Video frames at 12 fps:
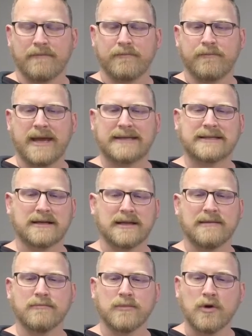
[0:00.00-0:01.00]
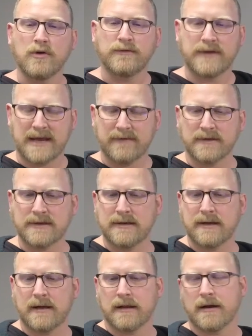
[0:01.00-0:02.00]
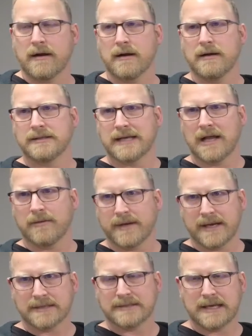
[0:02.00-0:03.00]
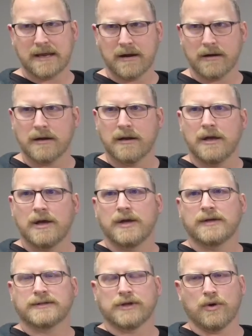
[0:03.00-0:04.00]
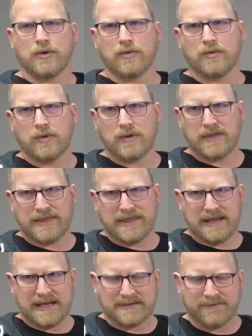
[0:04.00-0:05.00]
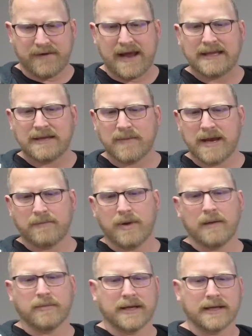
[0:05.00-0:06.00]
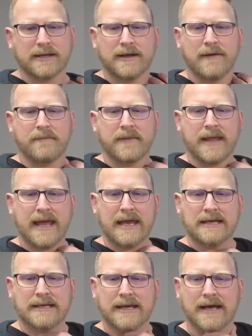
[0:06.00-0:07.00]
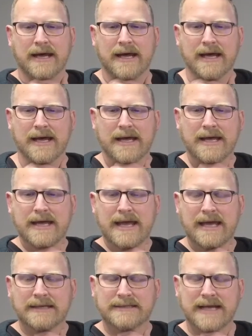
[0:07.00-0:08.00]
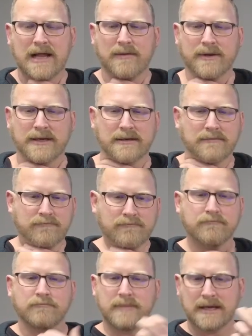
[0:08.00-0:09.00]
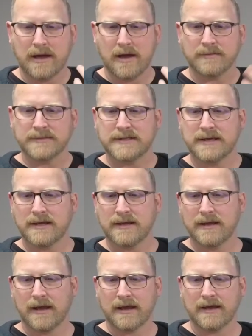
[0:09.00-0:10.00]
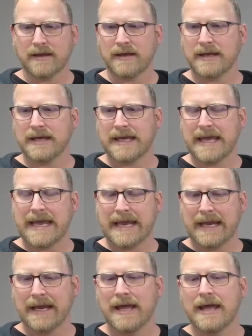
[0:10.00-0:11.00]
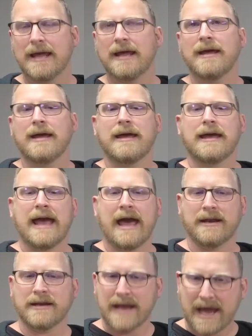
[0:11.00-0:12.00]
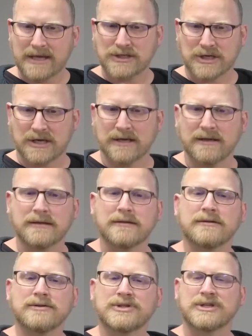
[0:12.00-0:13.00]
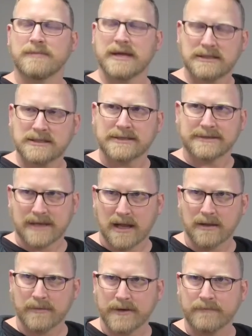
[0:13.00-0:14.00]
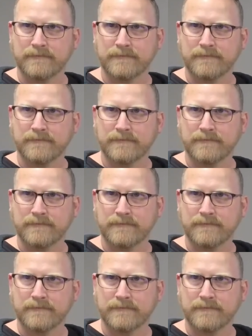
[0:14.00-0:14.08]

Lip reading: basically moved David to declare Solomon as the heir. So it's finally made public, and Solomon becomes king. Adonijah submits to Solomon